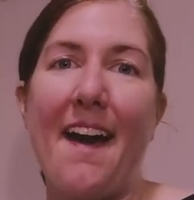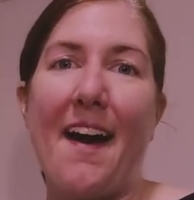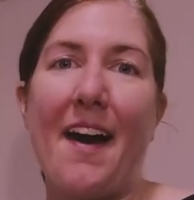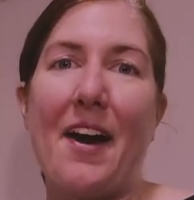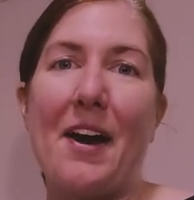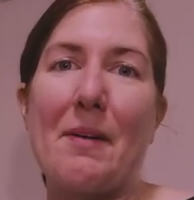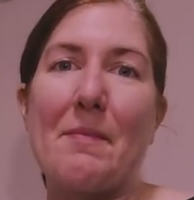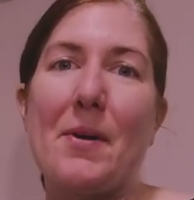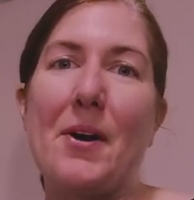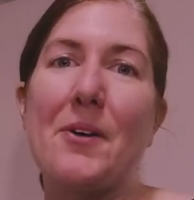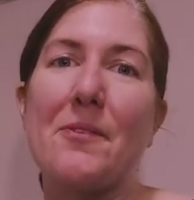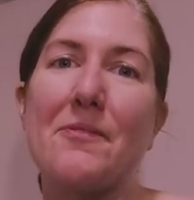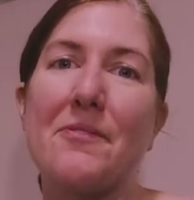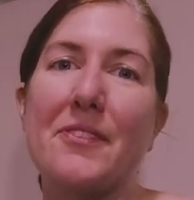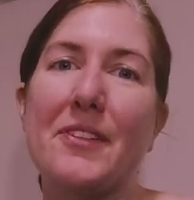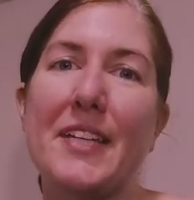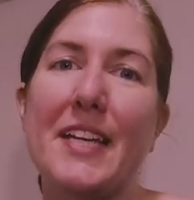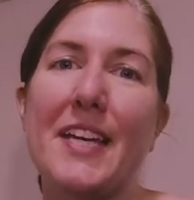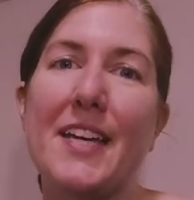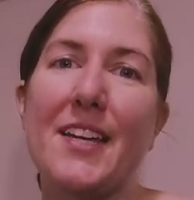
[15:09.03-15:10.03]

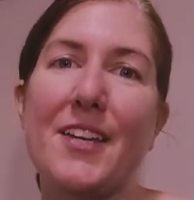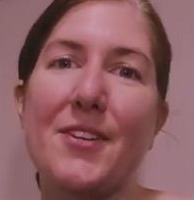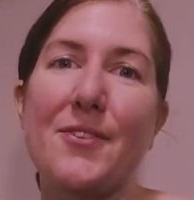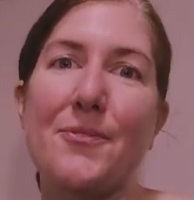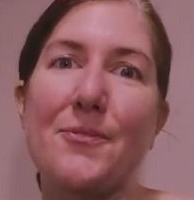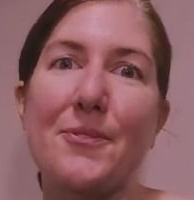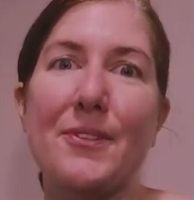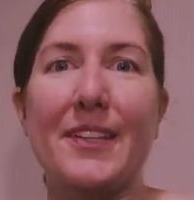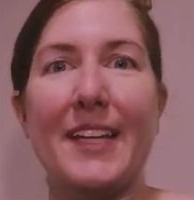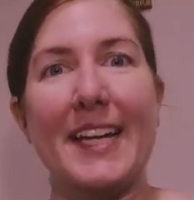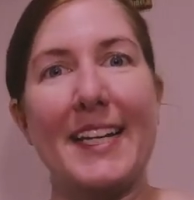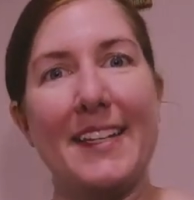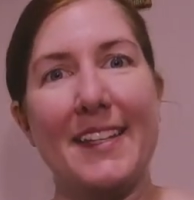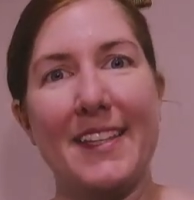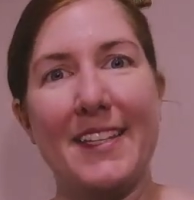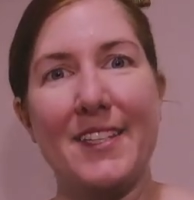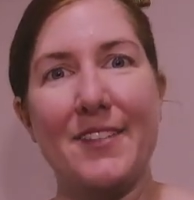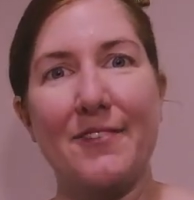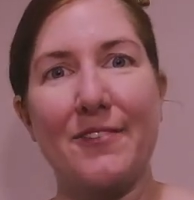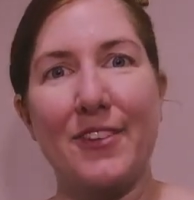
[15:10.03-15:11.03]
Hopefully you liked
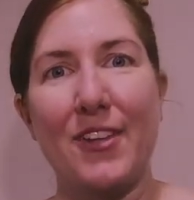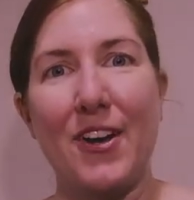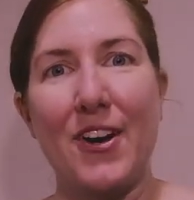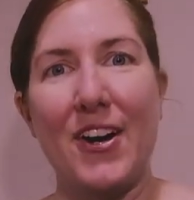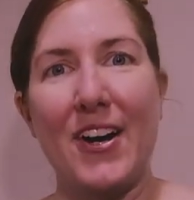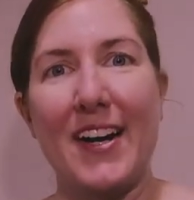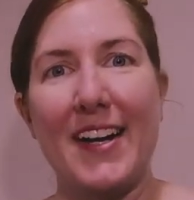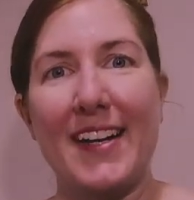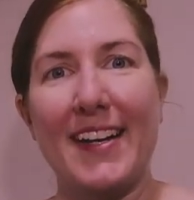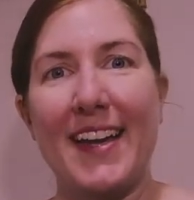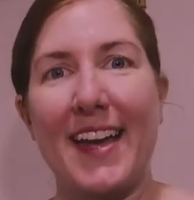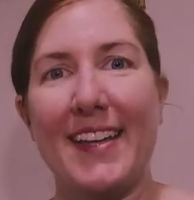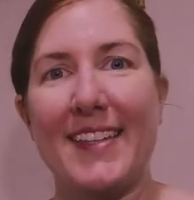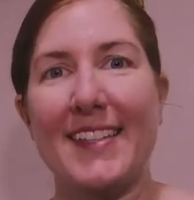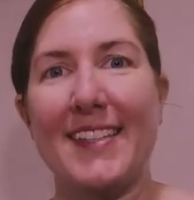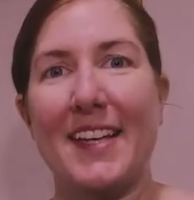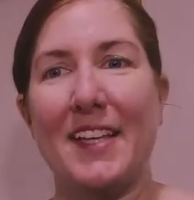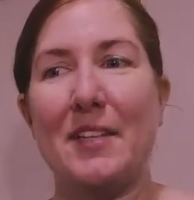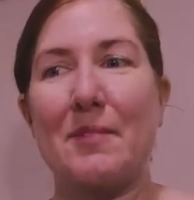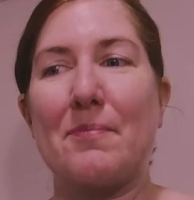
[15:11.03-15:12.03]
this vlog
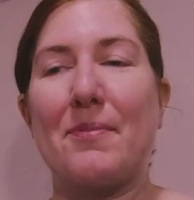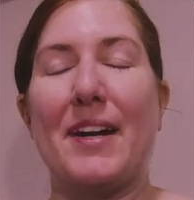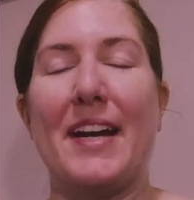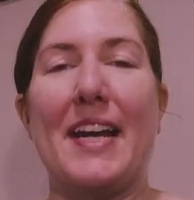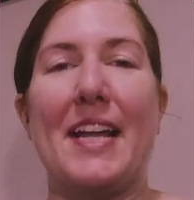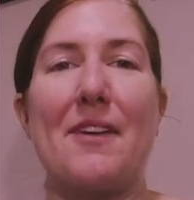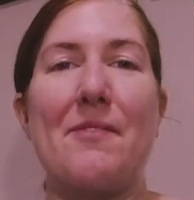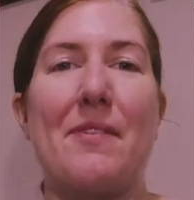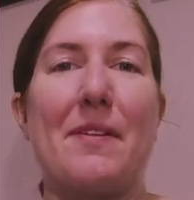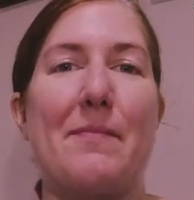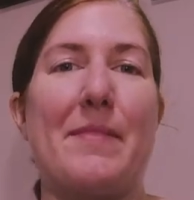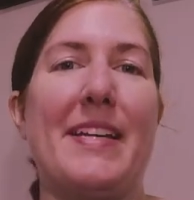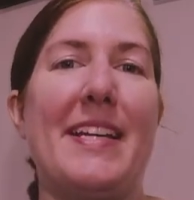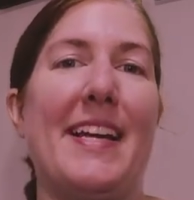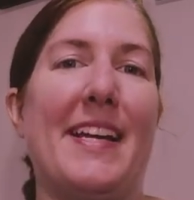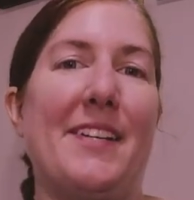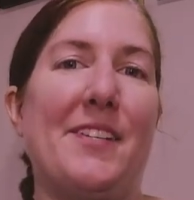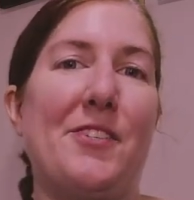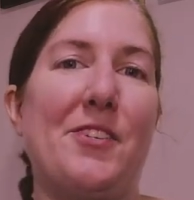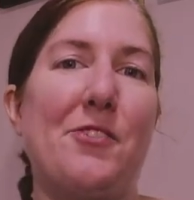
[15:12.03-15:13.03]
celebrating women
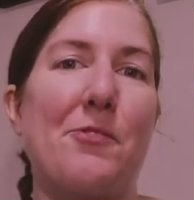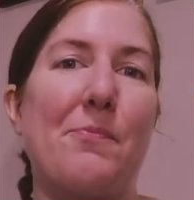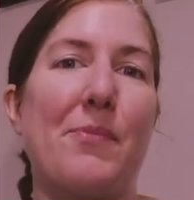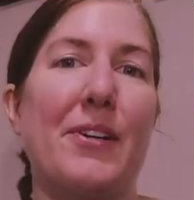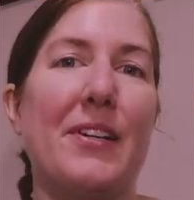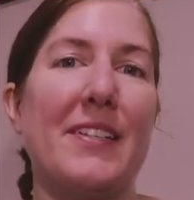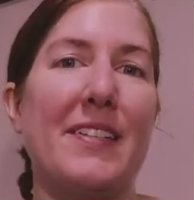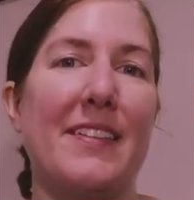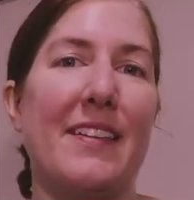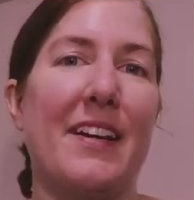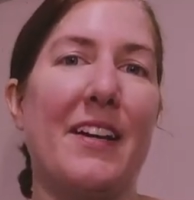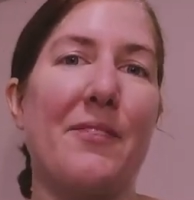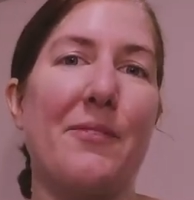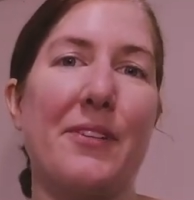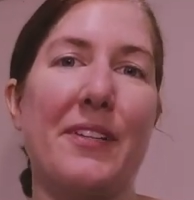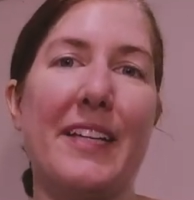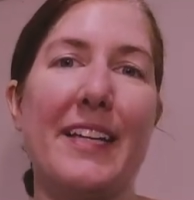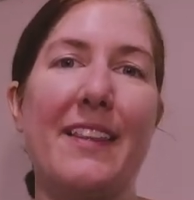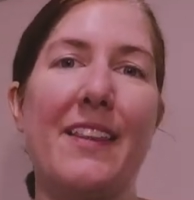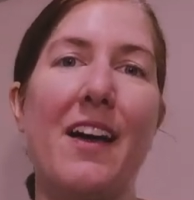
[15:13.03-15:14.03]
and 2 books that I
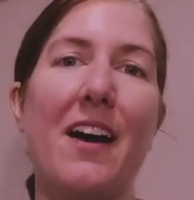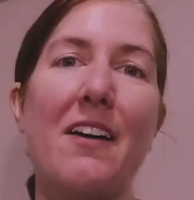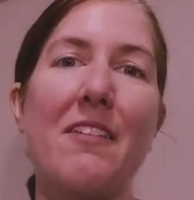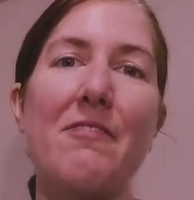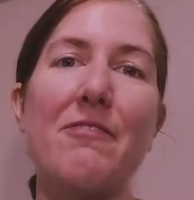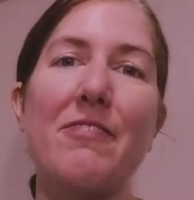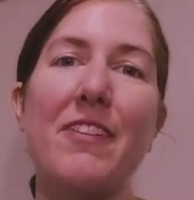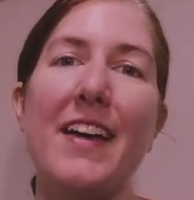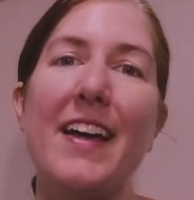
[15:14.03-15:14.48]
really love.